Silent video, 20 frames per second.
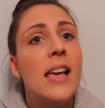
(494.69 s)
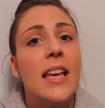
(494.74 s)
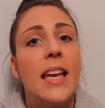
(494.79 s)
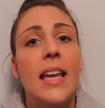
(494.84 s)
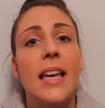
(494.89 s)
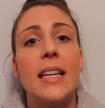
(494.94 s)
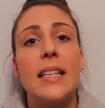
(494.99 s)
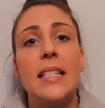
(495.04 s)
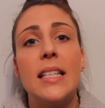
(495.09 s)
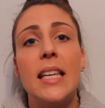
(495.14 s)

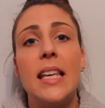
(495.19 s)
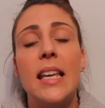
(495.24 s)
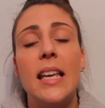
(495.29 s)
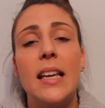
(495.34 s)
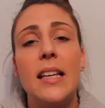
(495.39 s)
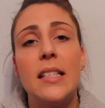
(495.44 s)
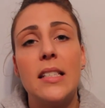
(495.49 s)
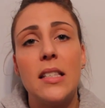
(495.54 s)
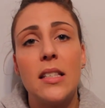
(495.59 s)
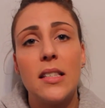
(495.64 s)
and he
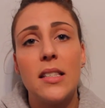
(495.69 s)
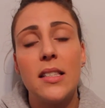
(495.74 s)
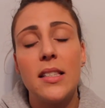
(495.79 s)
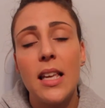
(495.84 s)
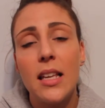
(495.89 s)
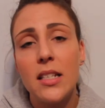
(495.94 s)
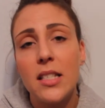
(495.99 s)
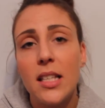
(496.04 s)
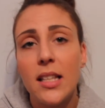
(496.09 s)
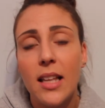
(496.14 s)
is
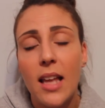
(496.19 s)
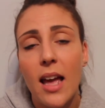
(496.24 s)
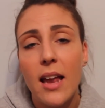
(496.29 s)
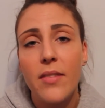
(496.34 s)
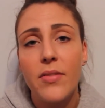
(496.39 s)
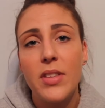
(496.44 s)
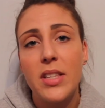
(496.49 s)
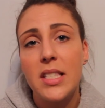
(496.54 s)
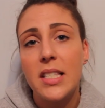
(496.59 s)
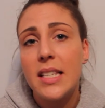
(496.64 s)
sent to kind
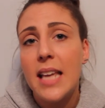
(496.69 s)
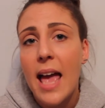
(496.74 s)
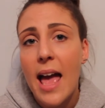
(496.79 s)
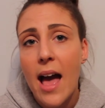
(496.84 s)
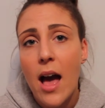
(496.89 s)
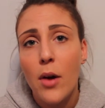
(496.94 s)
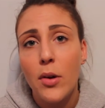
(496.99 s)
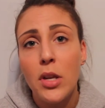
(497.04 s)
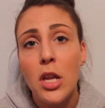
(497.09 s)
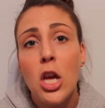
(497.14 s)
of this
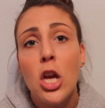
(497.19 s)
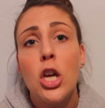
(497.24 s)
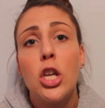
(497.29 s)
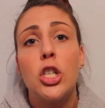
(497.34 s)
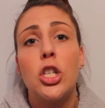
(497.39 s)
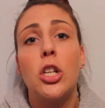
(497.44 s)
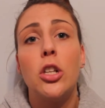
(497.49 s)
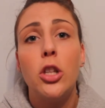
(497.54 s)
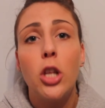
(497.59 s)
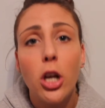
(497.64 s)
town
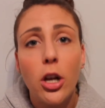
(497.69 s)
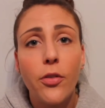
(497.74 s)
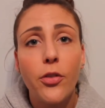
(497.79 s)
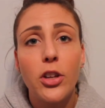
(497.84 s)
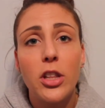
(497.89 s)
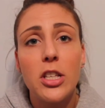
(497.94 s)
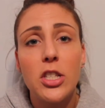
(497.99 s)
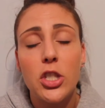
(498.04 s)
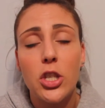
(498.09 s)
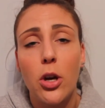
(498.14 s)
to look for
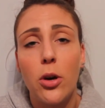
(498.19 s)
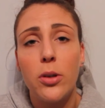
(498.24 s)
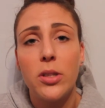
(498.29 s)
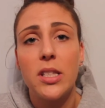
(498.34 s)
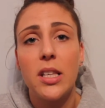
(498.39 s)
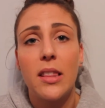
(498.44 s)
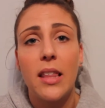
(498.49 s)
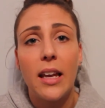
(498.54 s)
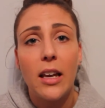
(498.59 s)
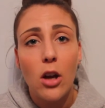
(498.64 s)
this ghost
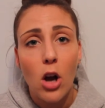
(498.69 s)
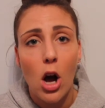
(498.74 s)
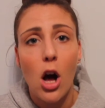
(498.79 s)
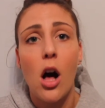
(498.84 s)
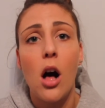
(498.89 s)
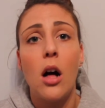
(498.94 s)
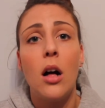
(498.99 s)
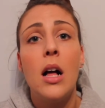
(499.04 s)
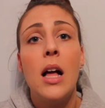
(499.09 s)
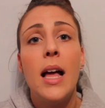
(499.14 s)
that they
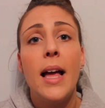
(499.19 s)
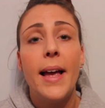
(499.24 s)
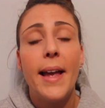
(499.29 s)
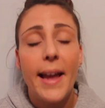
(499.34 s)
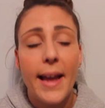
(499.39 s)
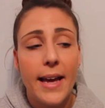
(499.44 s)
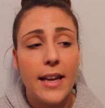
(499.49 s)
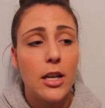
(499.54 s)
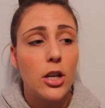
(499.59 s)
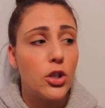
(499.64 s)
call
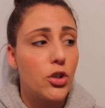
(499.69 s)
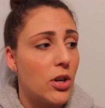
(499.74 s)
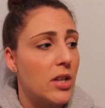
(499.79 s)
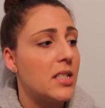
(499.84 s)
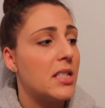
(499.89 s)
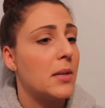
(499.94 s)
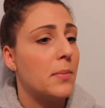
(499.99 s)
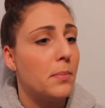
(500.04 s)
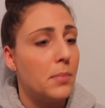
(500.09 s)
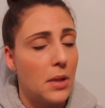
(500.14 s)
Anna
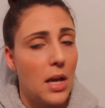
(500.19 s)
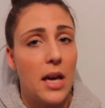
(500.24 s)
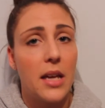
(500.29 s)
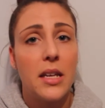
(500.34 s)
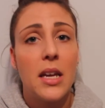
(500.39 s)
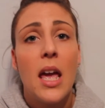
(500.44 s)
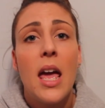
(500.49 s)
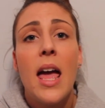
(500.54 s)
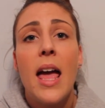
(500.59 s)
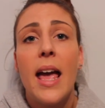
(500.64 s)
Dressed in Blood.